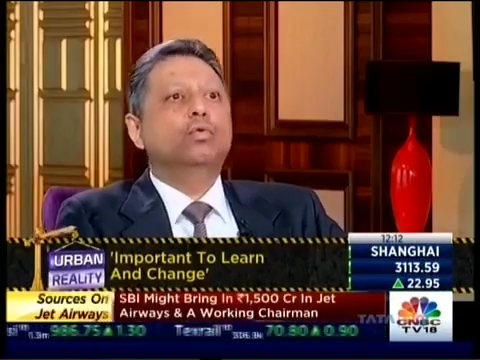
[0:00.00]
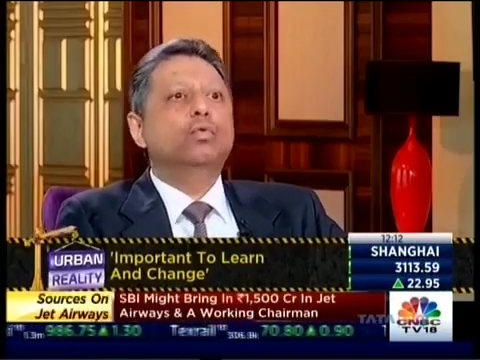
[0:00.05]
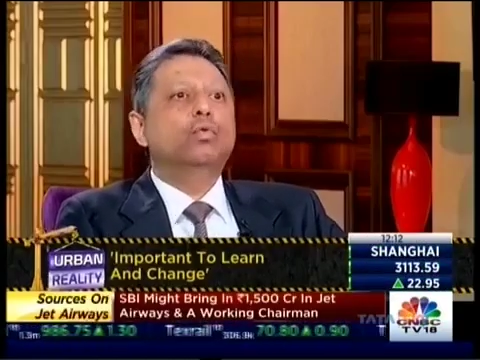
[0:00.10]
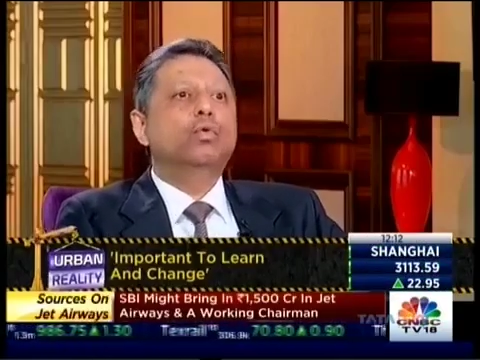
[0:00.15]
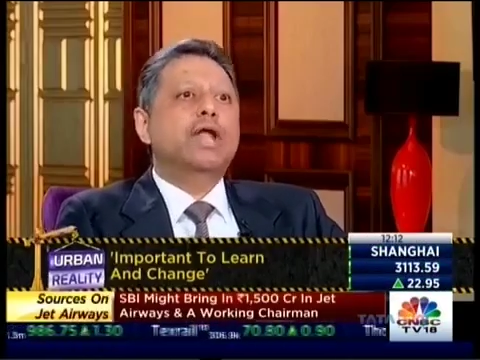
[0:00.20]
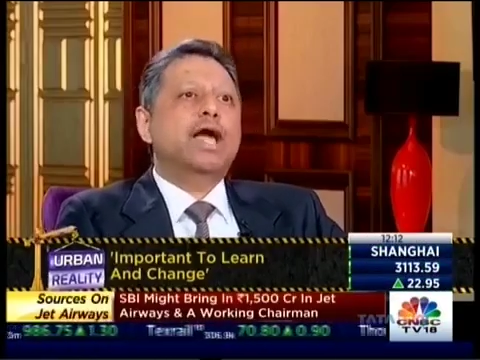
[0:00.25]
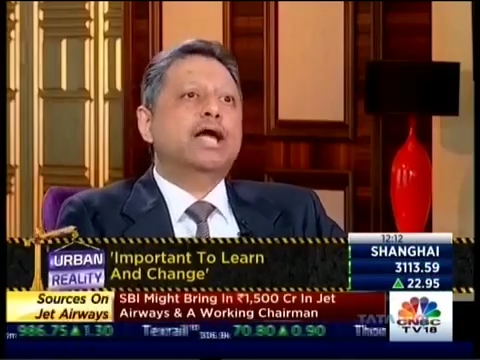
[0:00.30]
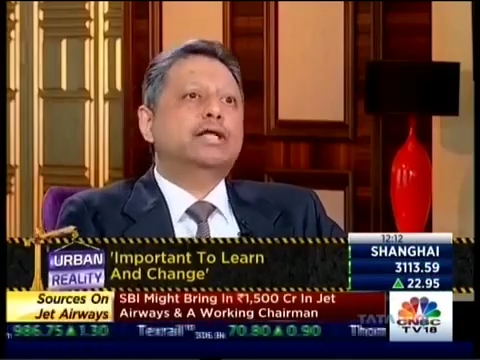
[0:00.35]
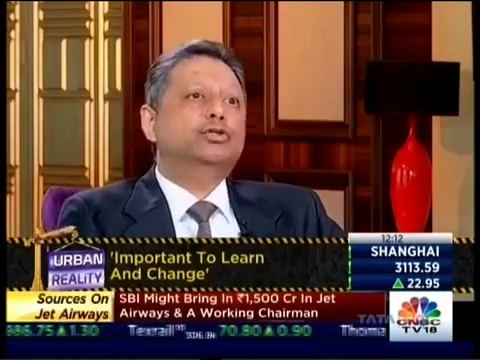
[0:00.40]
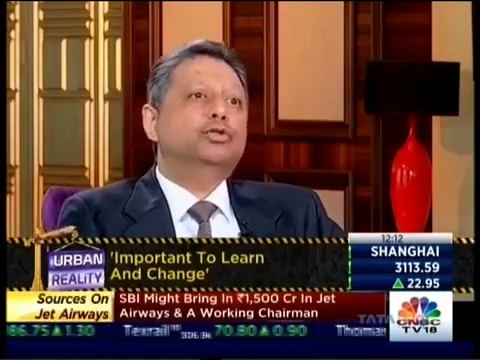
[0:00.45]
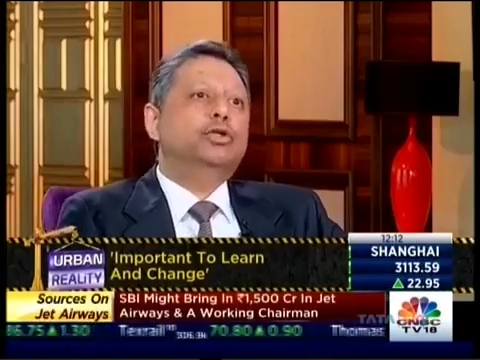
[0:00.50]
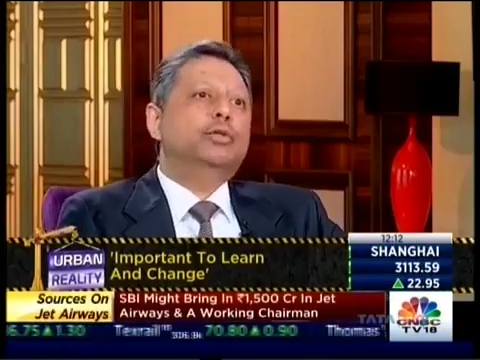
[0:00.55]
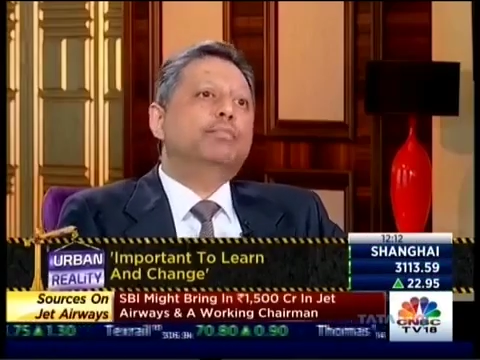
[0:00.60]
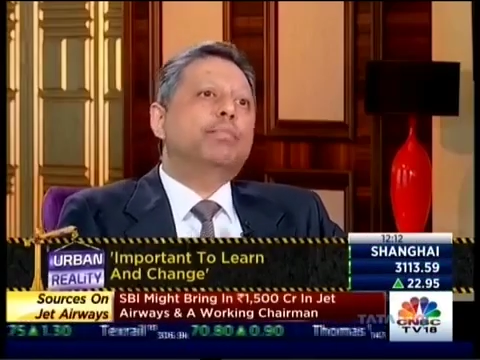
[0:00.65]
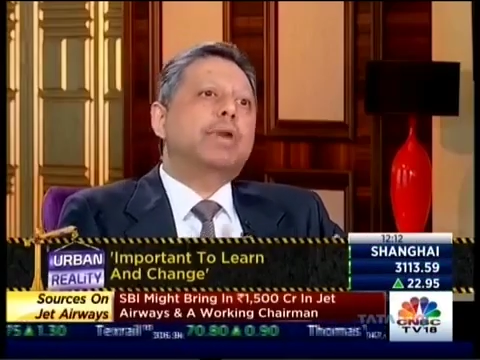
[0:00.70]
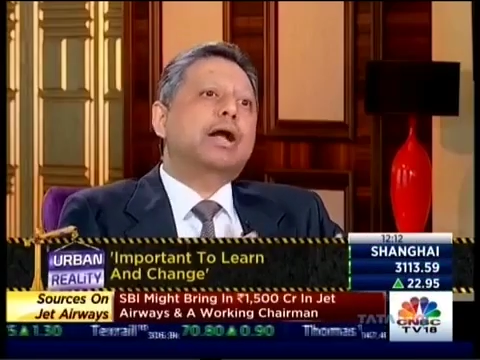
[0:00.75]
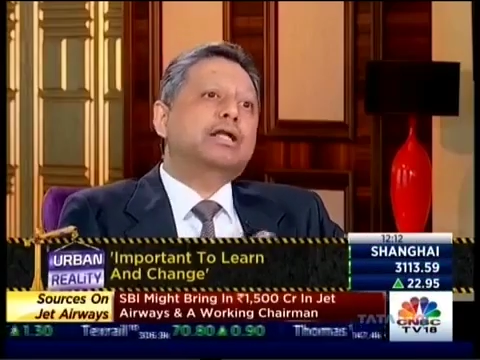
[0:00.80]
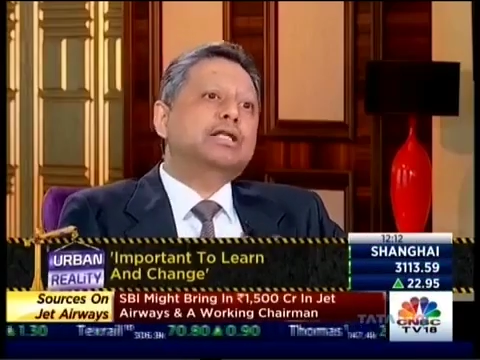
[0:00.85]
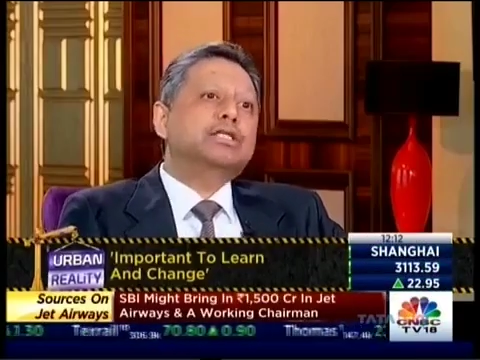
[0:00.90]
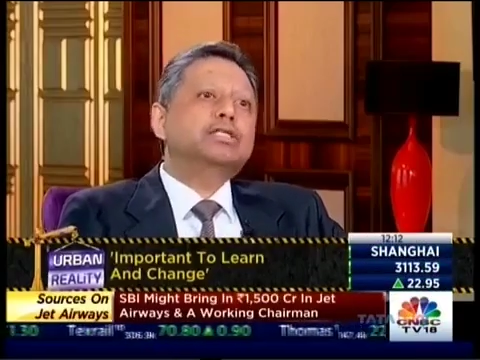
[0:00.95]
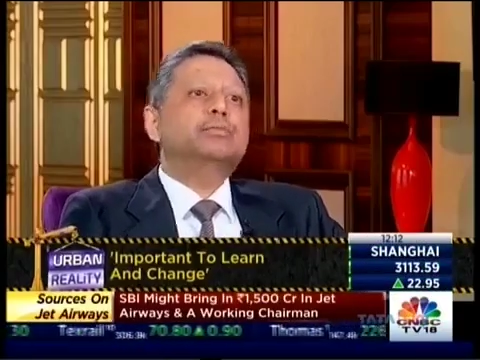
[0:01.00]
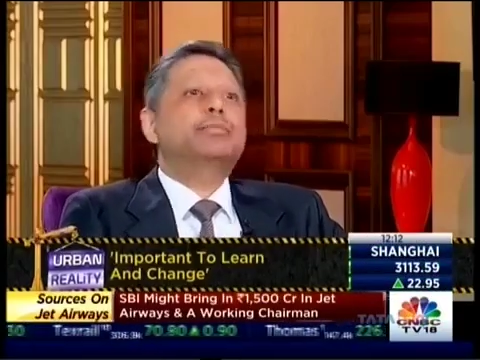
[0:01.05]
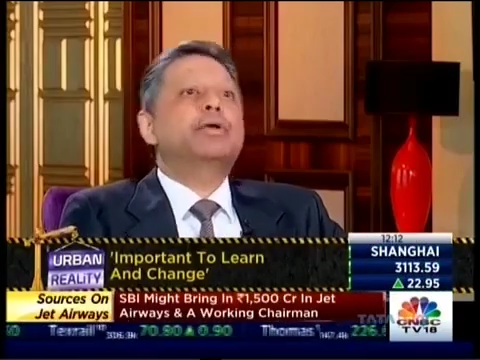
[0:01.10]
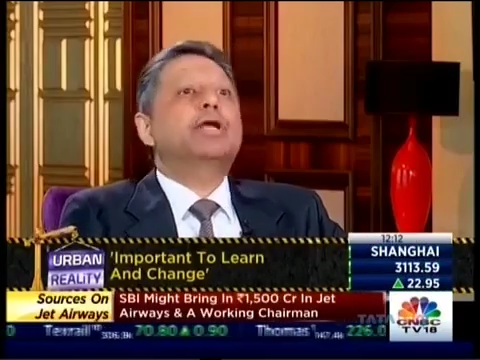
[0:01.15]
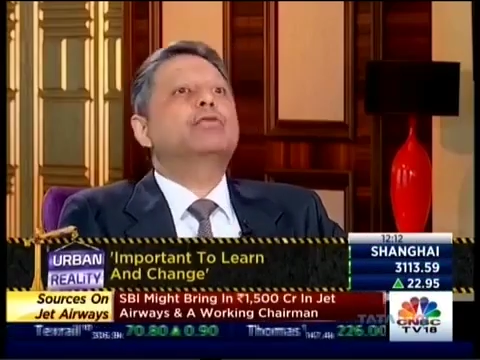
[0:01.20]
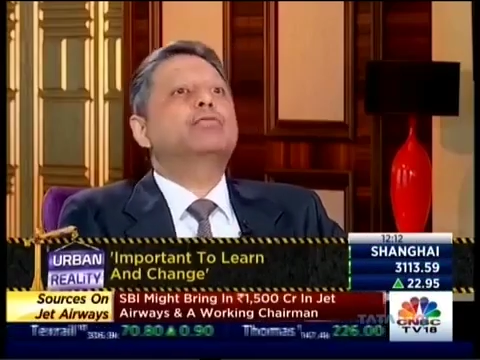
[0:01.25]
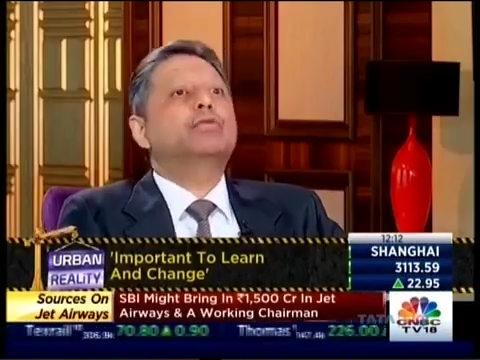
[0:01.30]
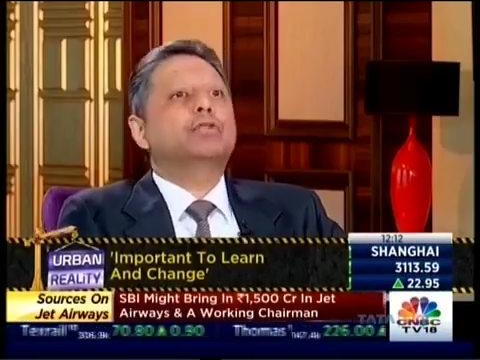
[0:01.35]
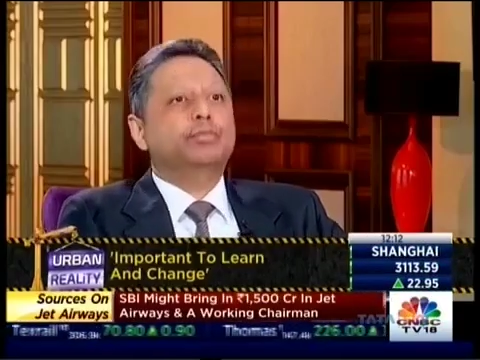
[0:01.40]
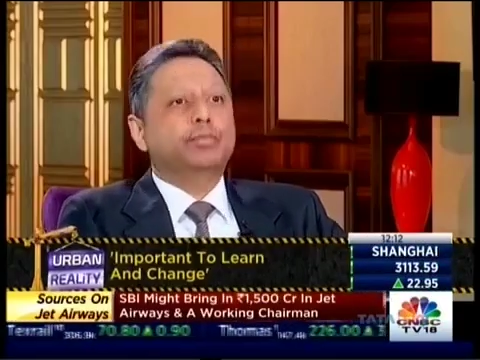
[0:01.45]
who would actually
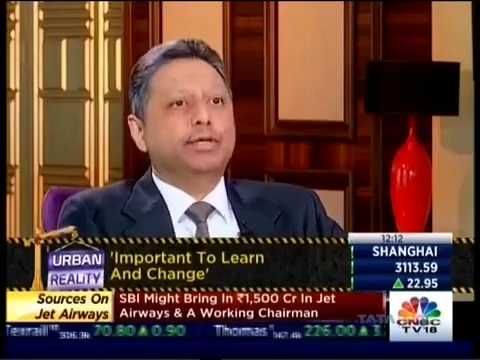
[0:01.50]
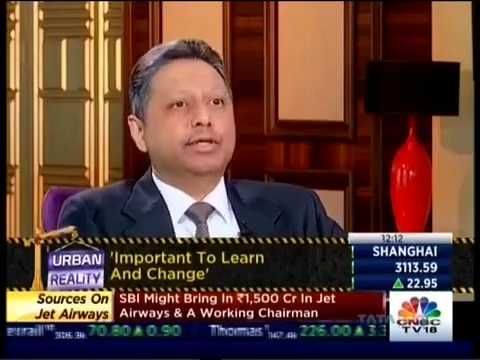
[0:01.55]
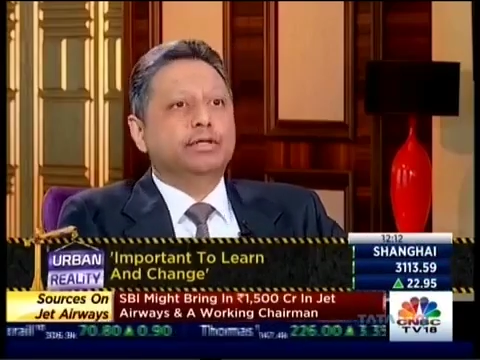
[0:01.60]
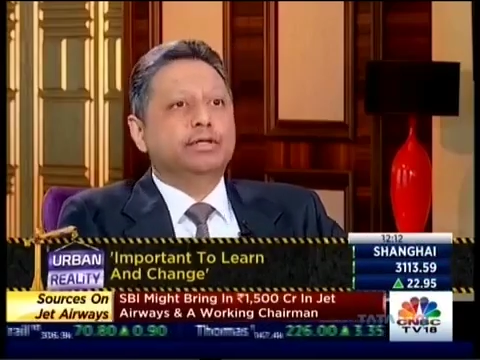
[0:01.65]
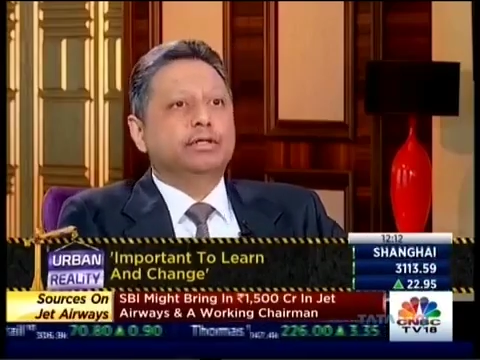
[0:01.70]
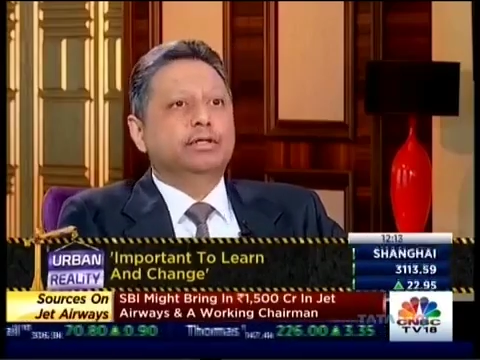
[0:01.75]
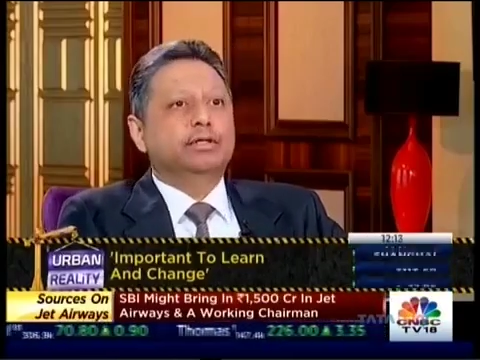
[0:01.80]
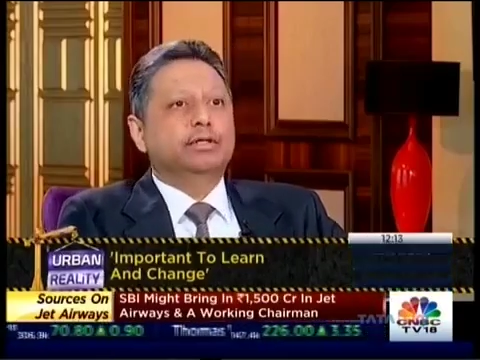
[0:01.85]
participate with me.